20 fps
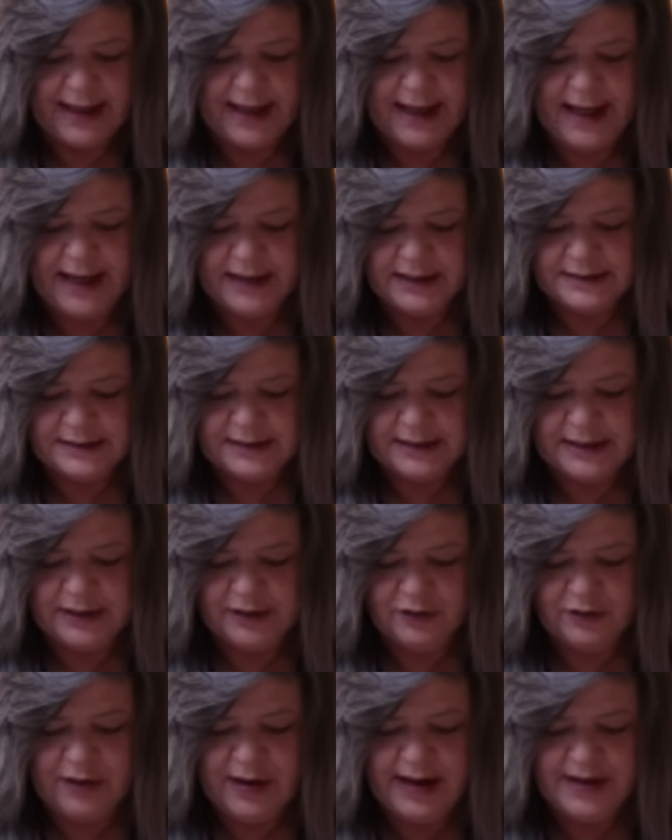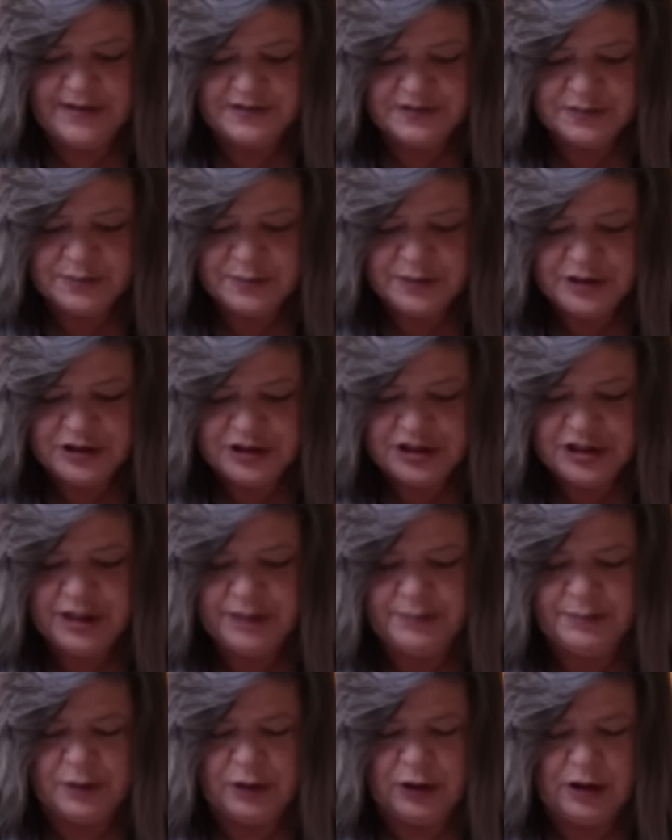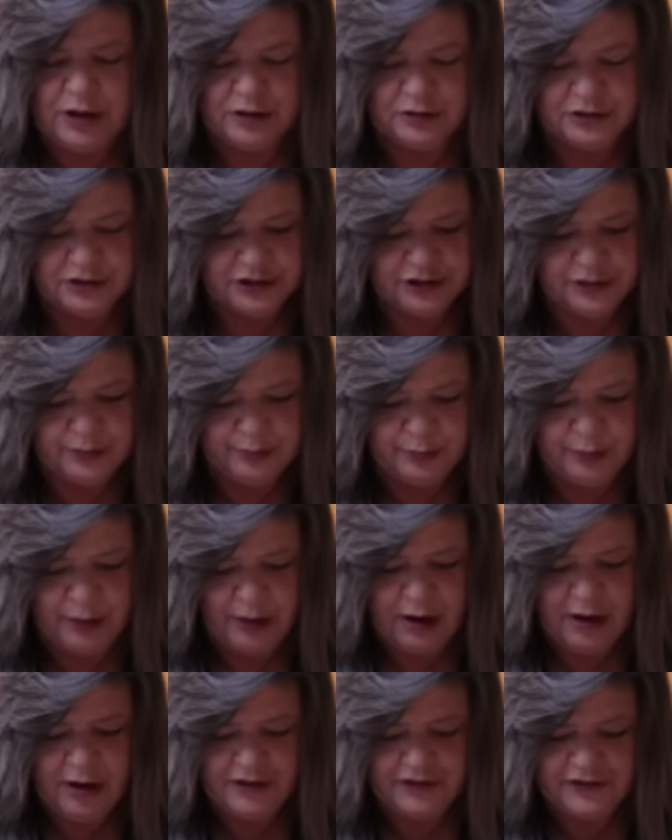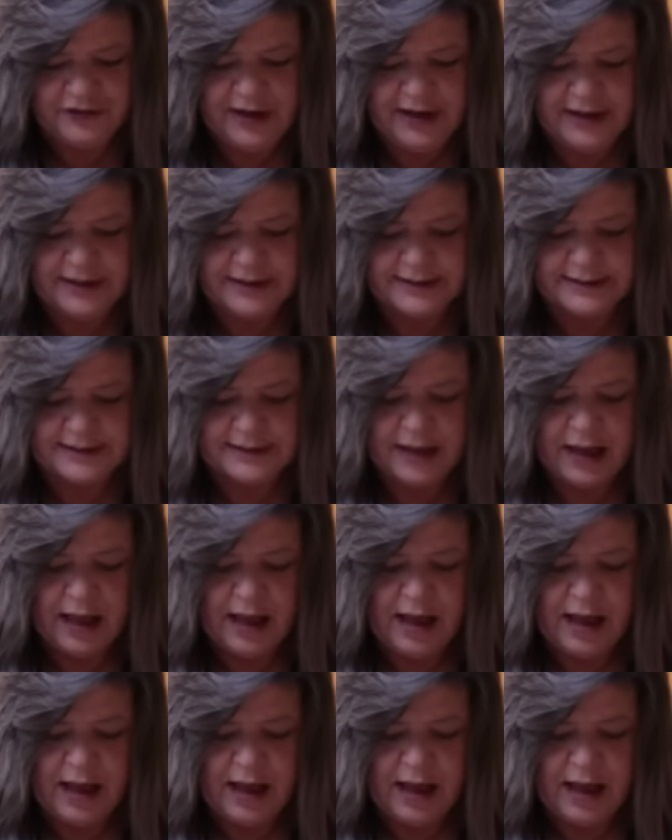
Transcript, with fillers: excellent craftsmanship, long-term projects,